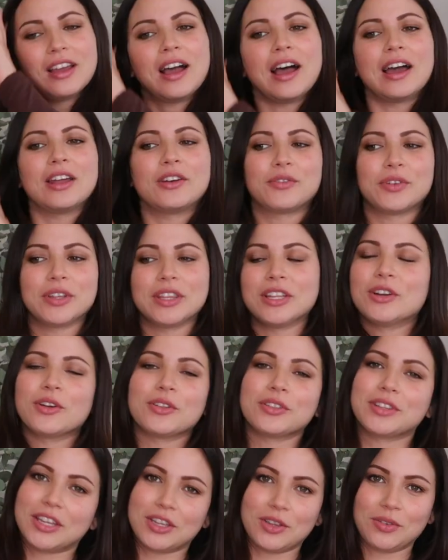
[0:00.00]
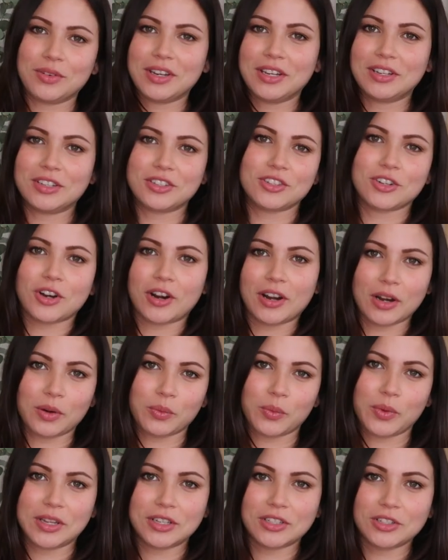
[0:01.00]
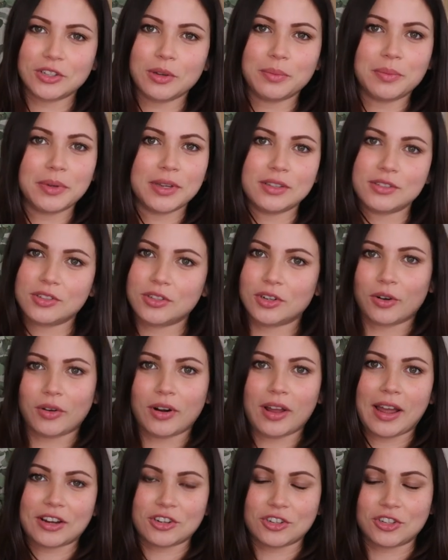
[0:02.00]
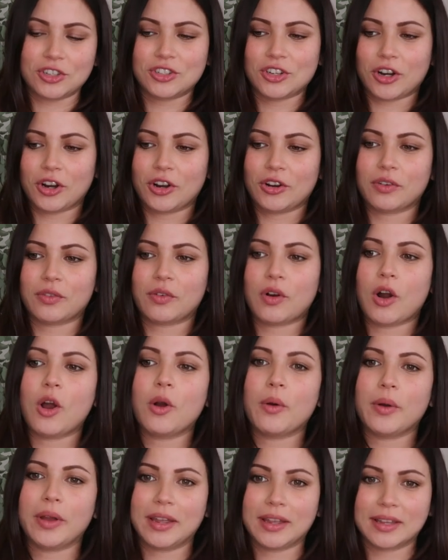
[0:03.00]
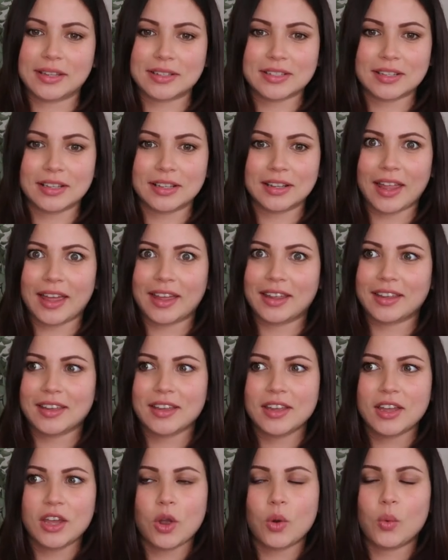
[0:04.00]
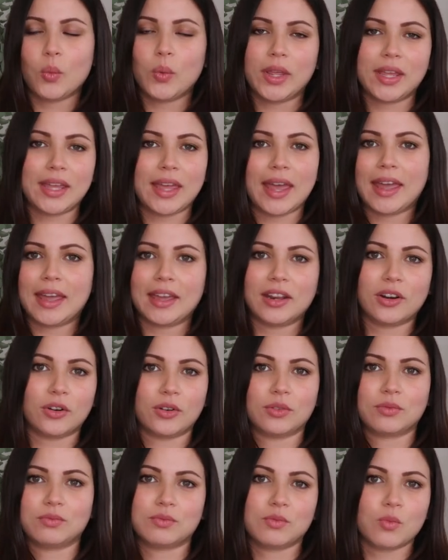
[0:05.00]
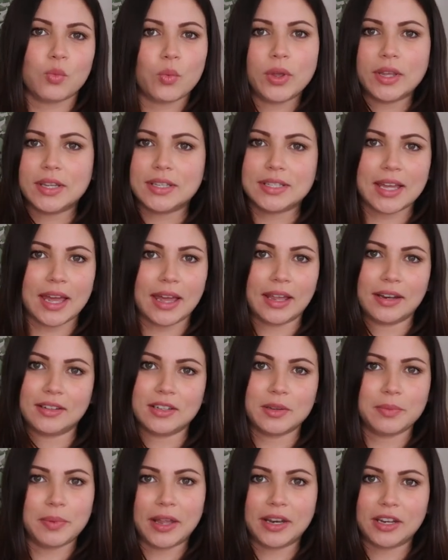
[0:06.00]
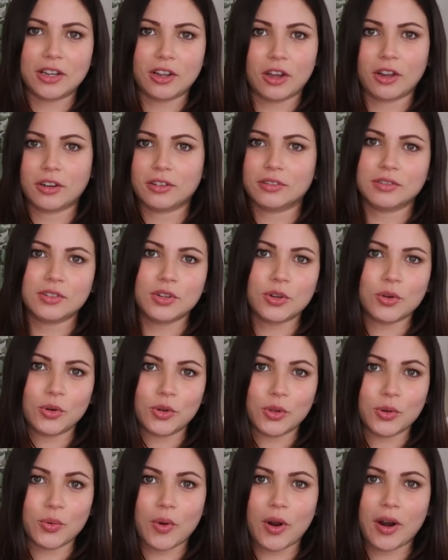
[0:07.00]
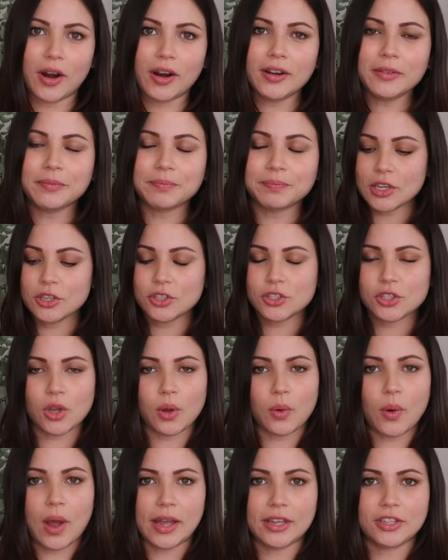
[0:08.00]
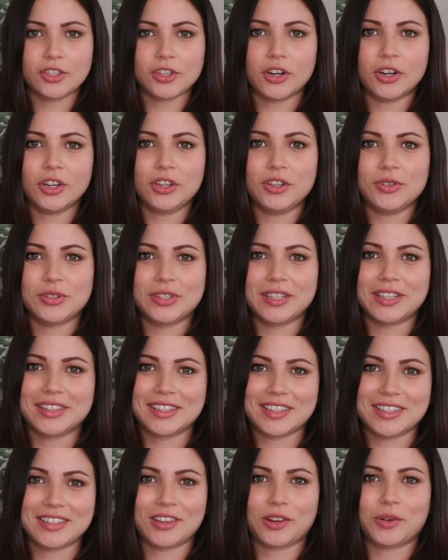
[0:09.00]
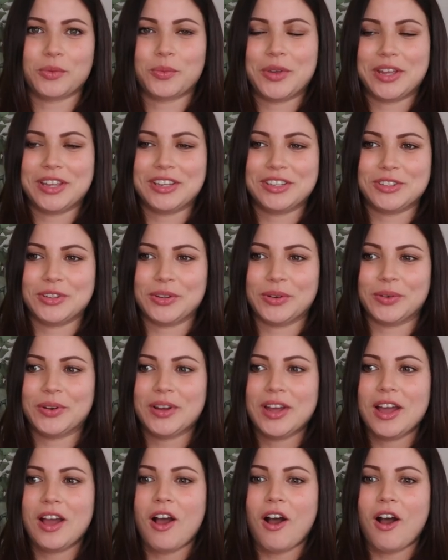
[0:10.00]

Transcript: I really don't think you need to start at week two because you don't actually start growing until like week eight or week 10, depending on who you are. So I started using this on week two